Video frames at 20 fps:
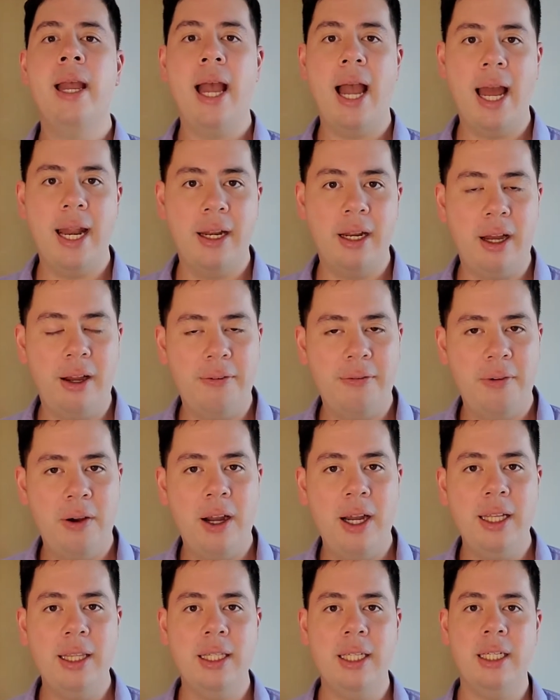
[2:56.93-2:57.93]
And I
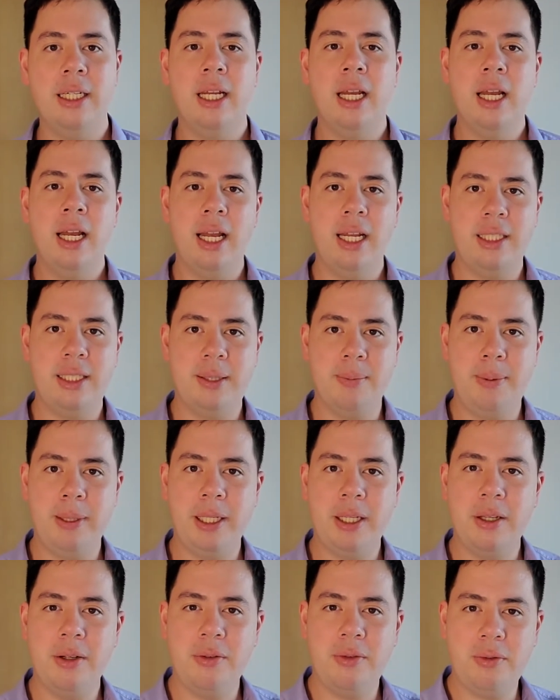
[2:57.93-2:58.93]
find that it's a bit
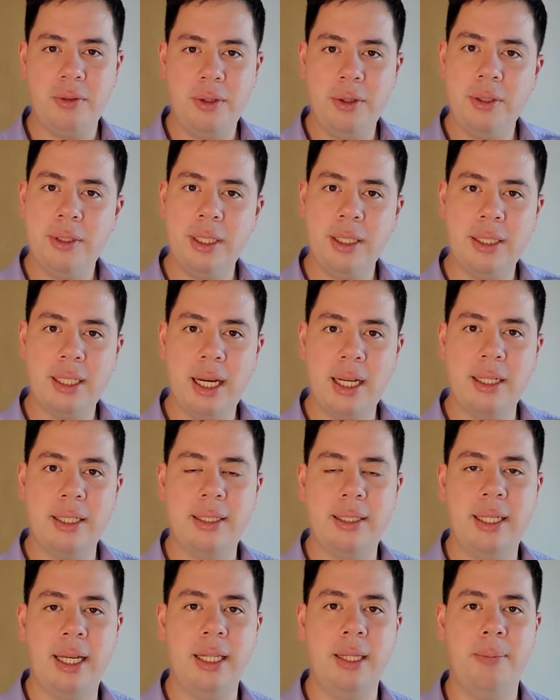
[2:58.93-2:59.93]
confusing to
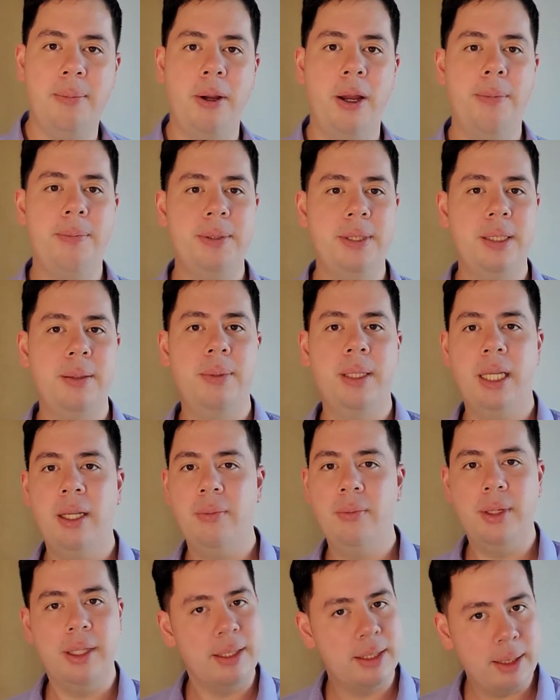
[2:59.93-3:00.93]
understand the purpose to begin with.